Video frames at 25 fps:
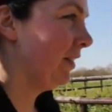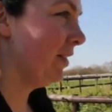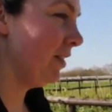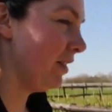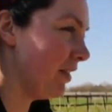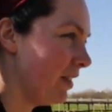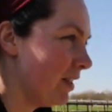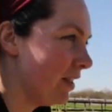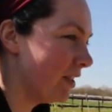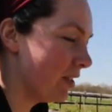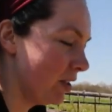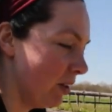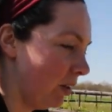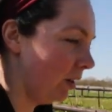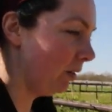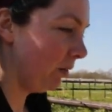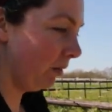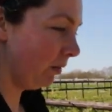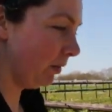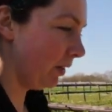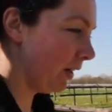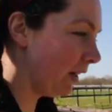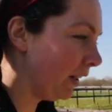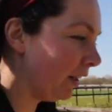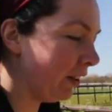She is
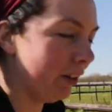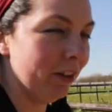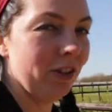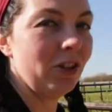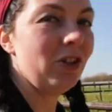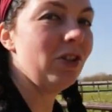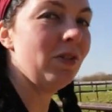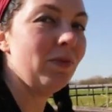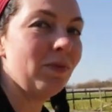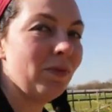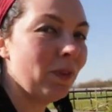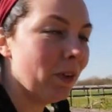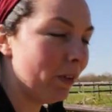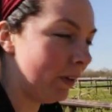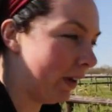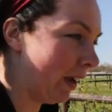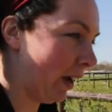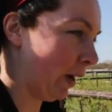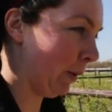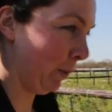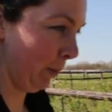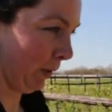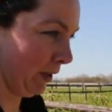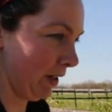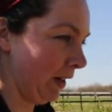really good. She's very
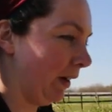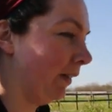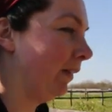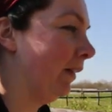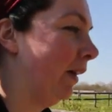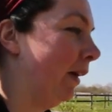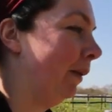happy down